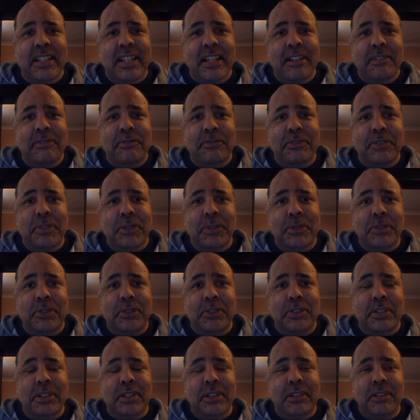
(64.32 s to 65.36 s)
to have food,
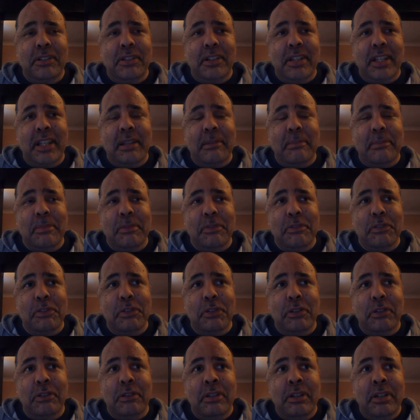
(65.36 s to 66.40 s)
so don't get me
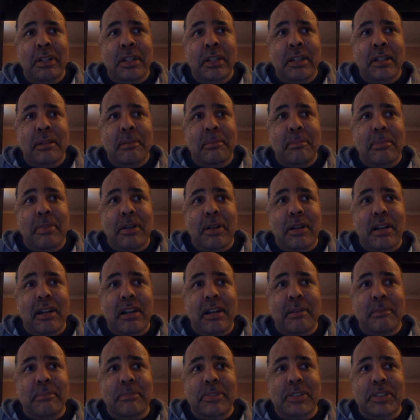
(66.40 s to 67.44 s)
wrong, but
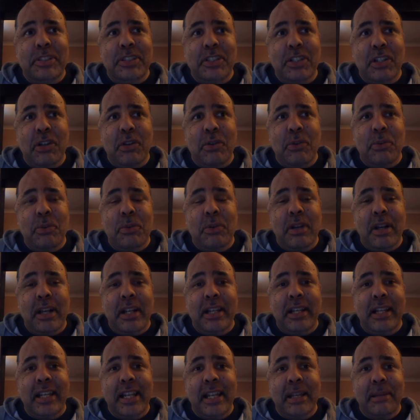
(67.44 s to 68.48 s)
I'm so
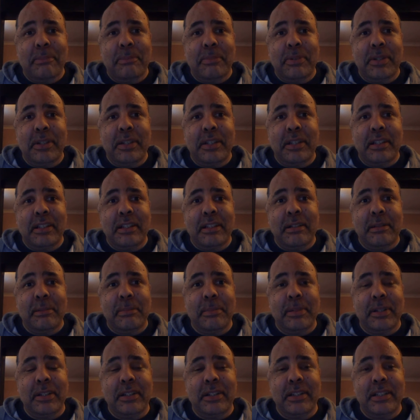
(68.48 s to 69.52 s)
unhappy
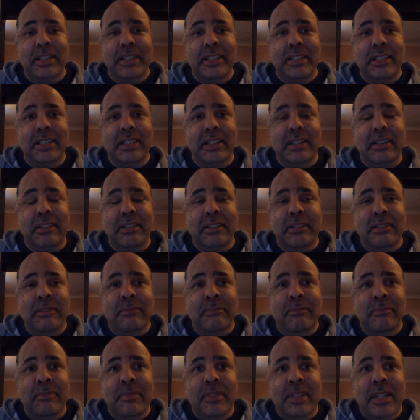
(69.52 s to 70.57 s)
about eating it,
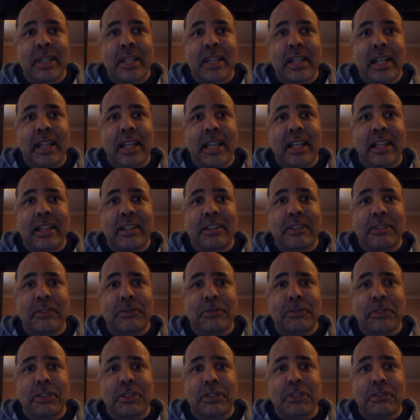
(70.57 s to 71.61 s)
and the
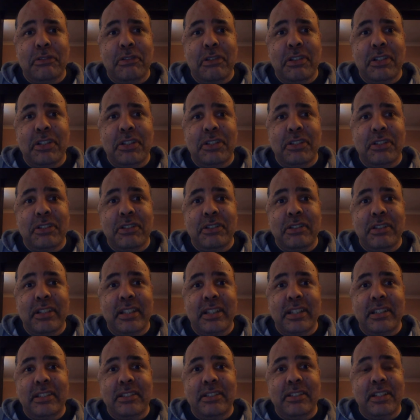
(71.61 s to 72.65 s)
frustration
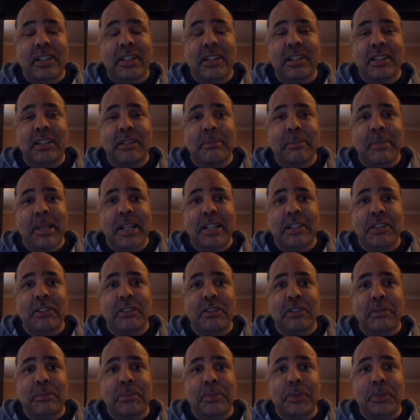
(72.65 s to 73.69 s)
is
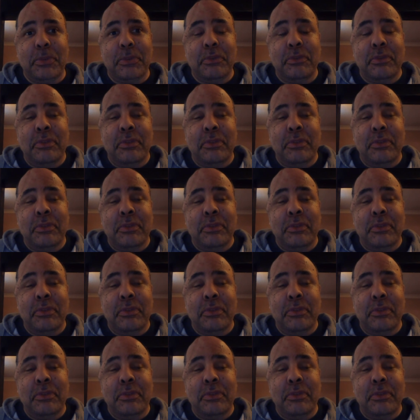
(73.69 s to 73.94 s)
unimaginable.